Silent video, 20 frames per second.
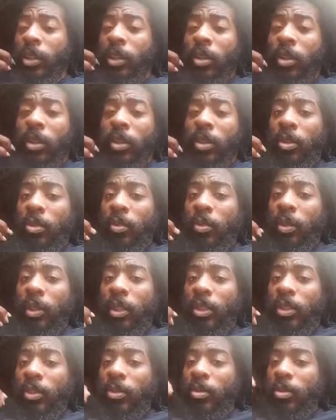all the way
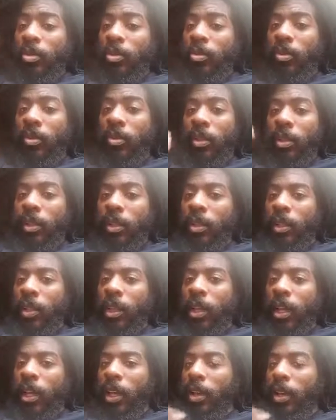to
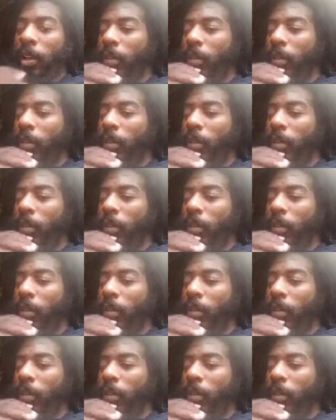now